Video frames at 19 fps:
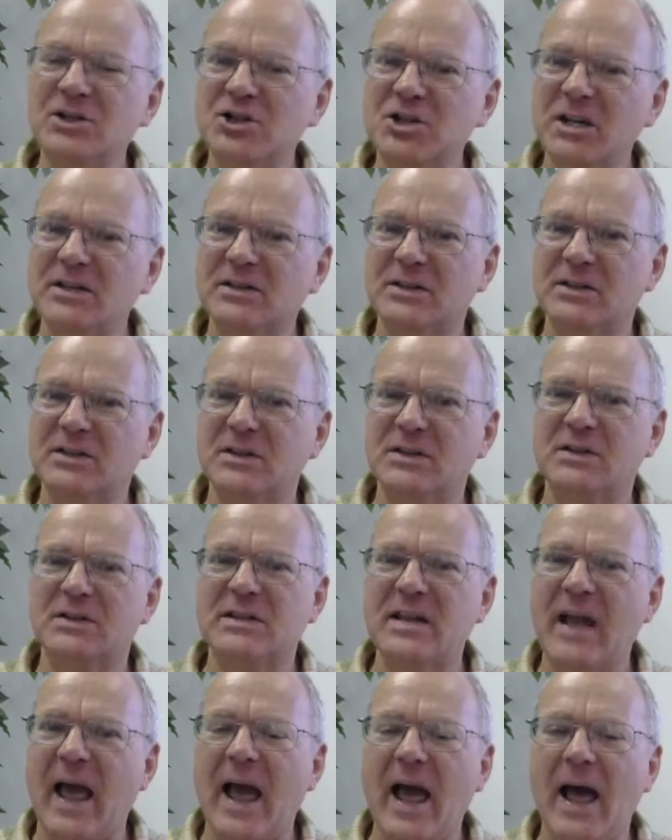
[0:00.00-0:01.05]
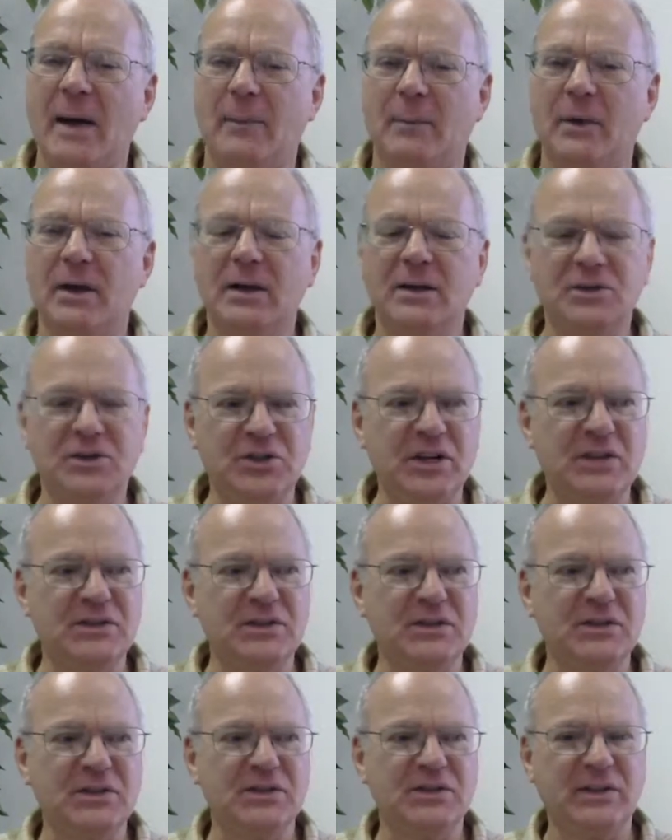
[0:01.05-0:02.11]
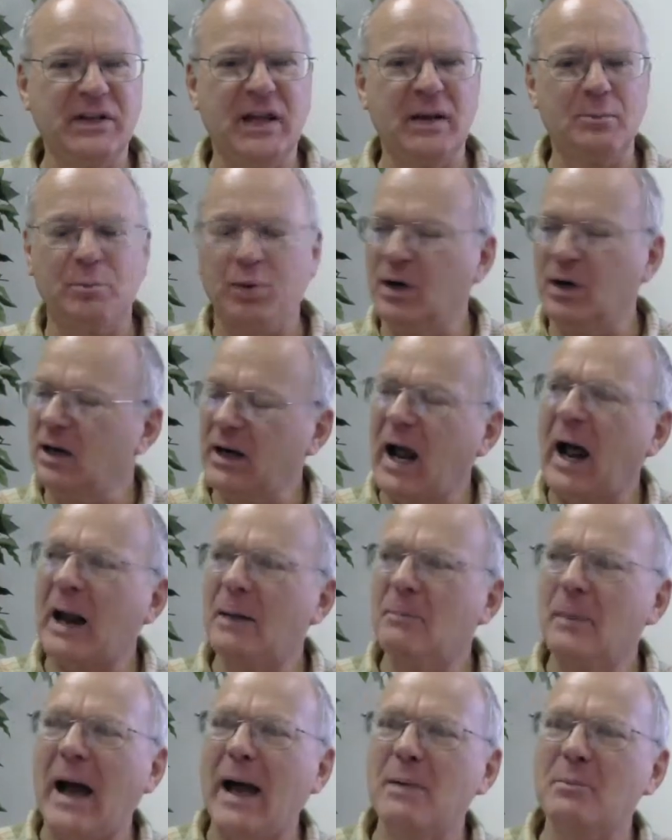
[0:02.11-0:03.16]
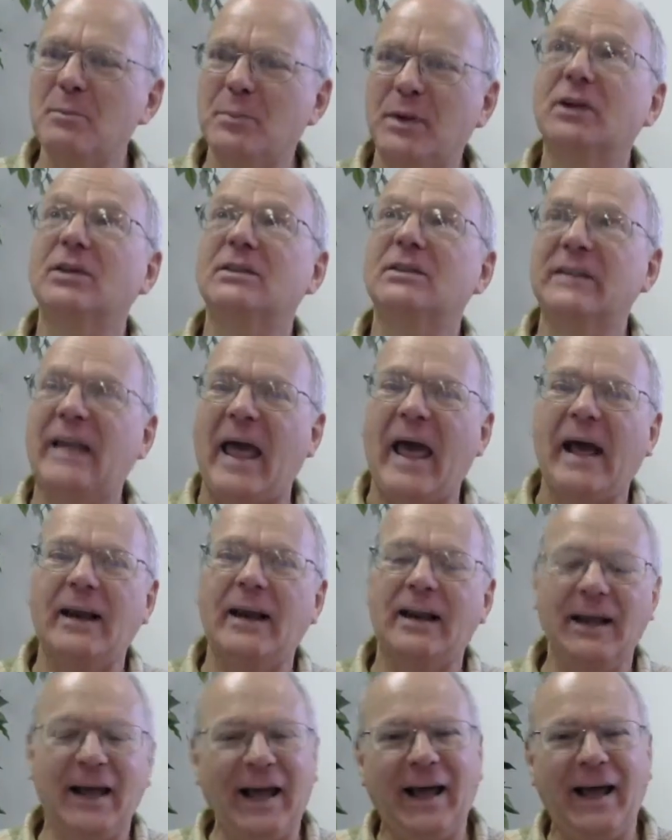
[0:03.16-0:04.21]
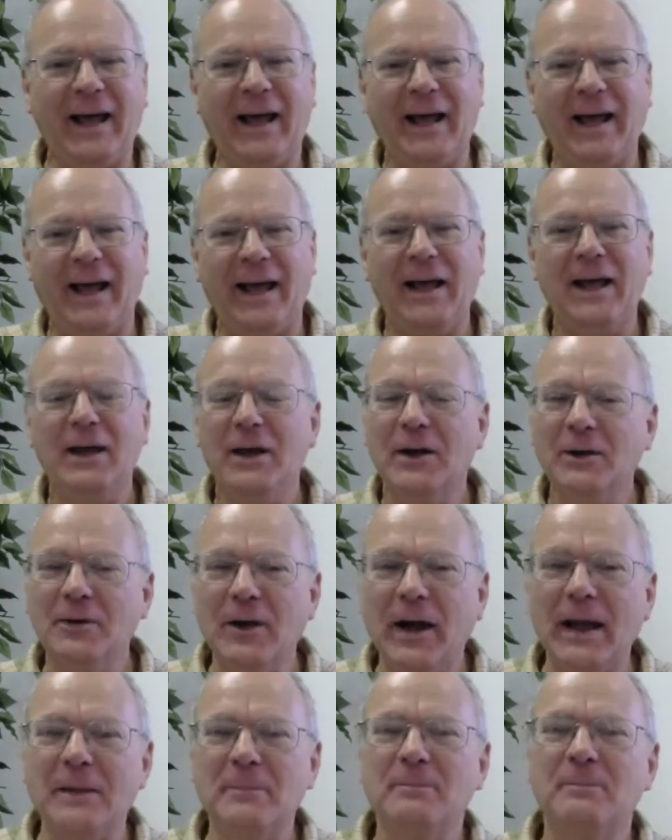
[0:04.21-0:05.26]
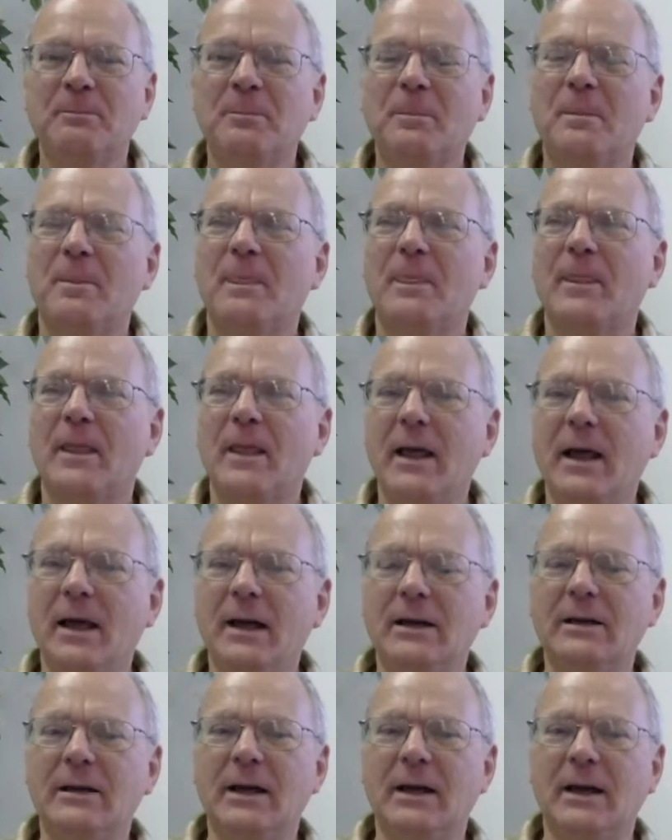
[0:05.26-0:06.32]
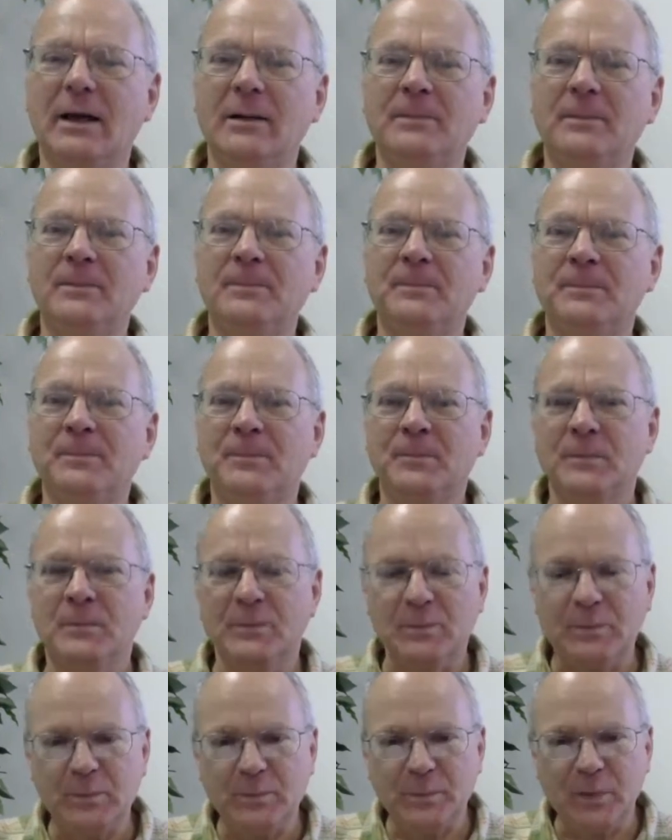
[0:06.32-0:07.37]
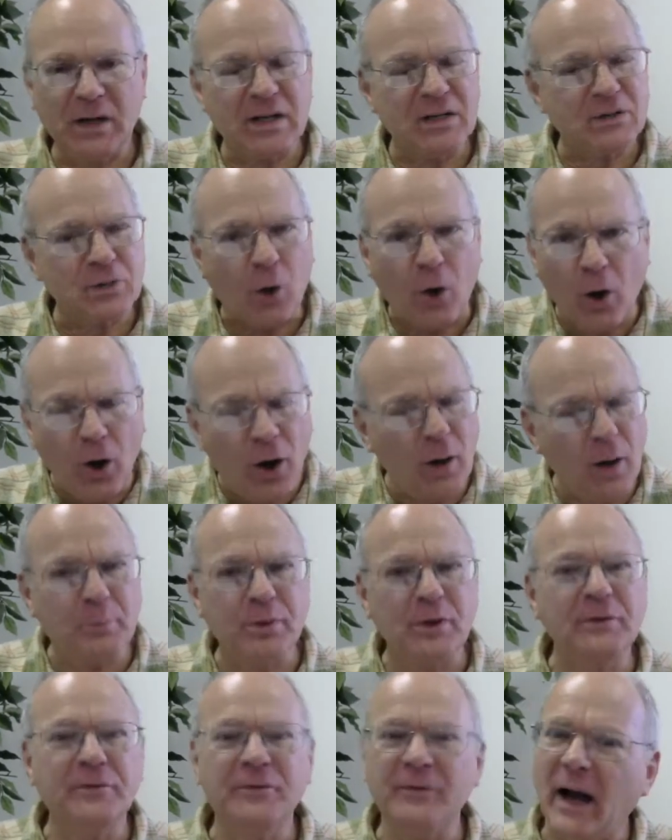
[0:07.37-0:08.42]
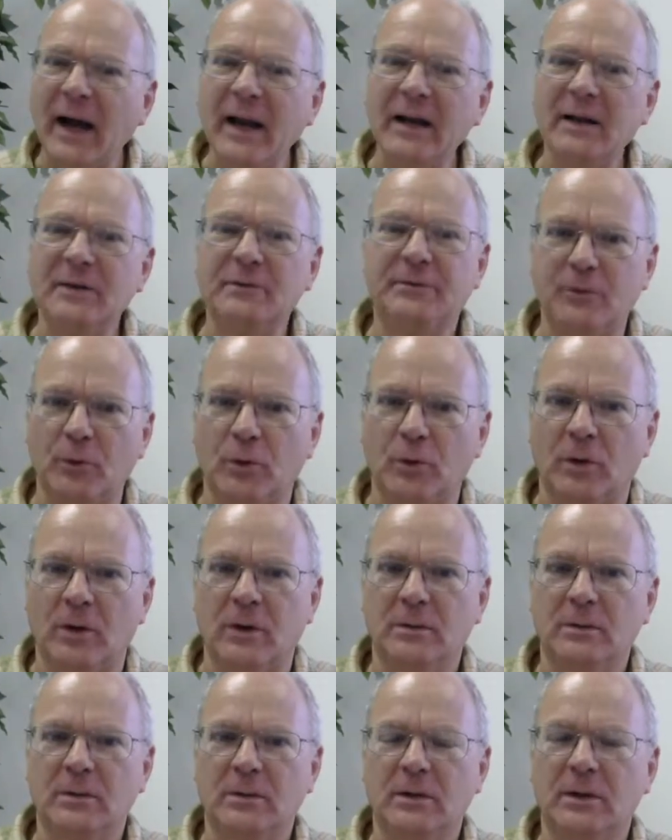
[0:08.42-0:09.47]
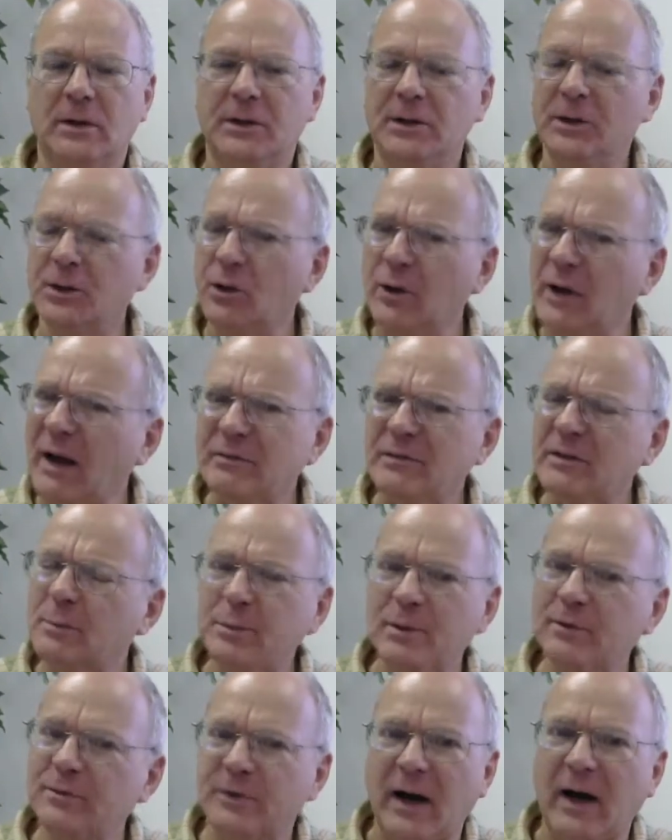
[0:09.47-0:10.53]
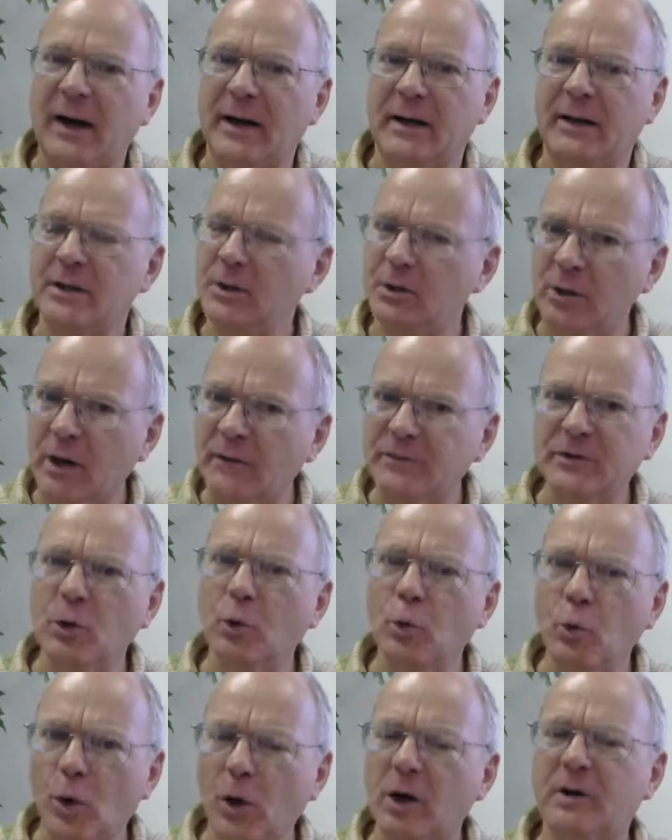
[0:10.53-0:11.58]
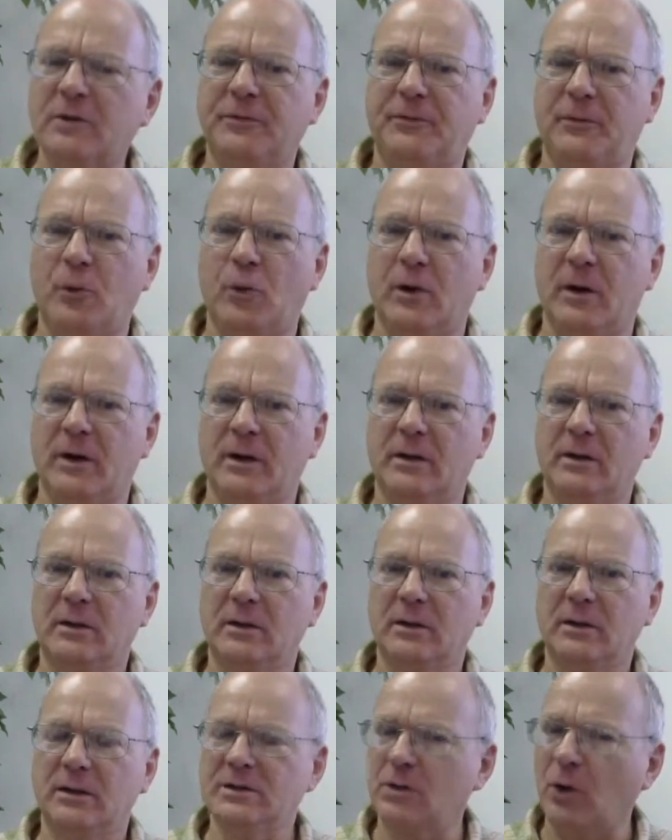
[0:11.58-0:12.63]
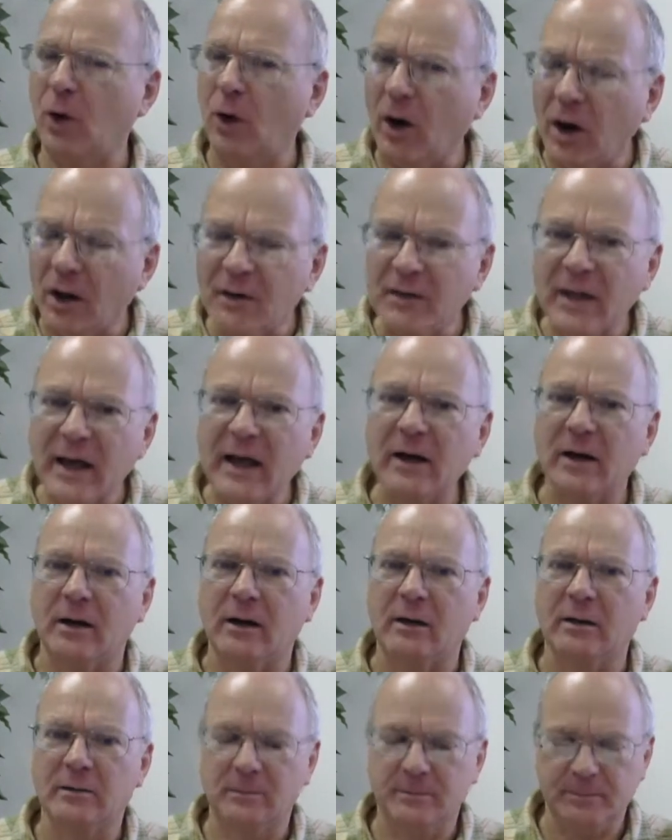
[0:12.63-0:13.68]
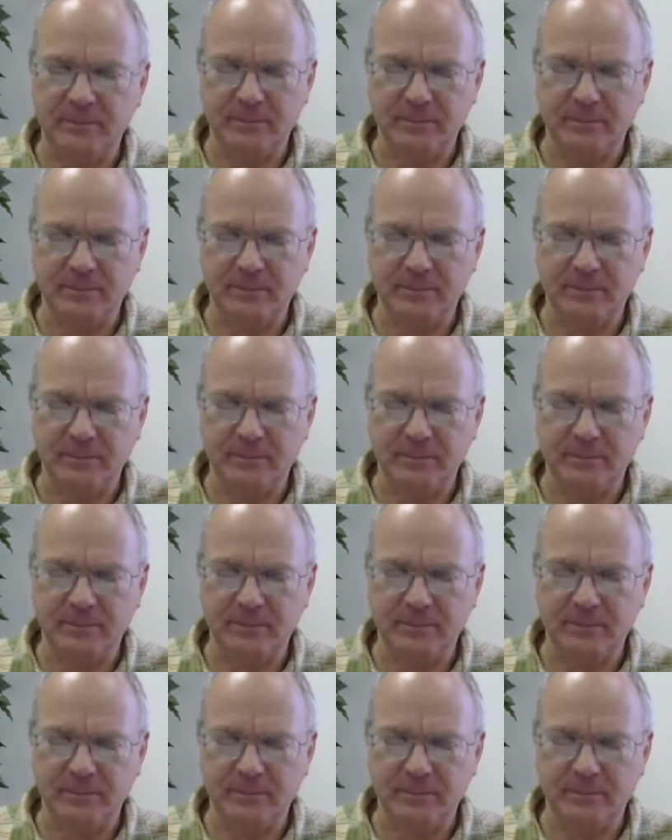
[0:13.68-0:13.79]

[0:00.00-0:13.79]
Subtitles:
Jesus' tab. Jesus is saying, put it on my bill, Dad. Right? And but it's all provided for. You don't have to provide it. You don't have to work for it. It's all there.